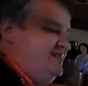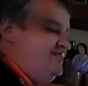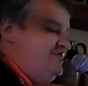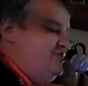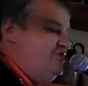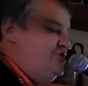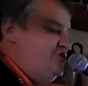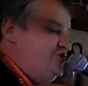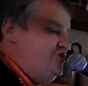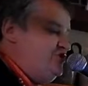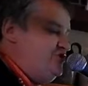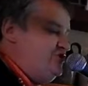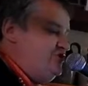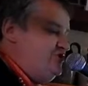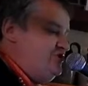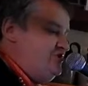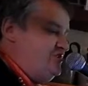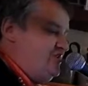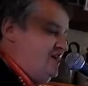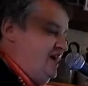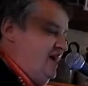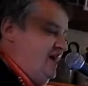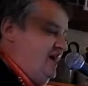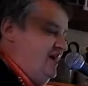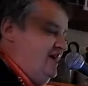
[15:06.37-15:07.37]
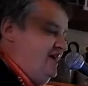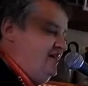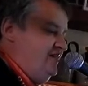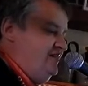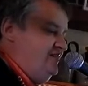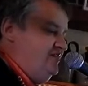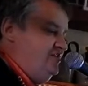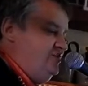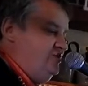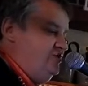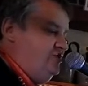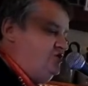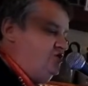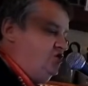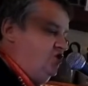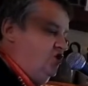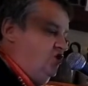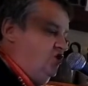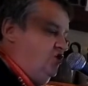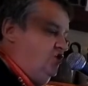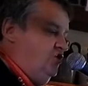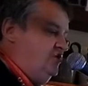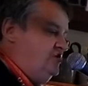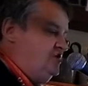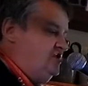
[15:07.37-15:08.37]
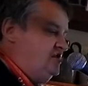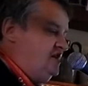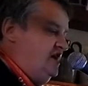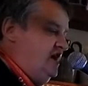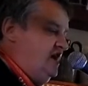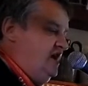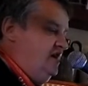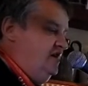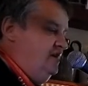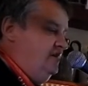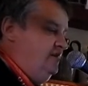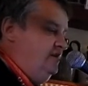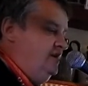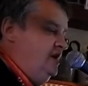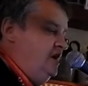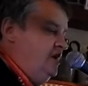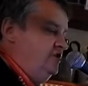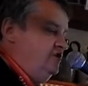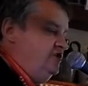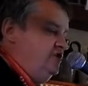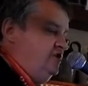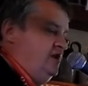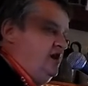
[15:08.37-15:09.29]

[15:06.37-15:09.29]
This town is your town.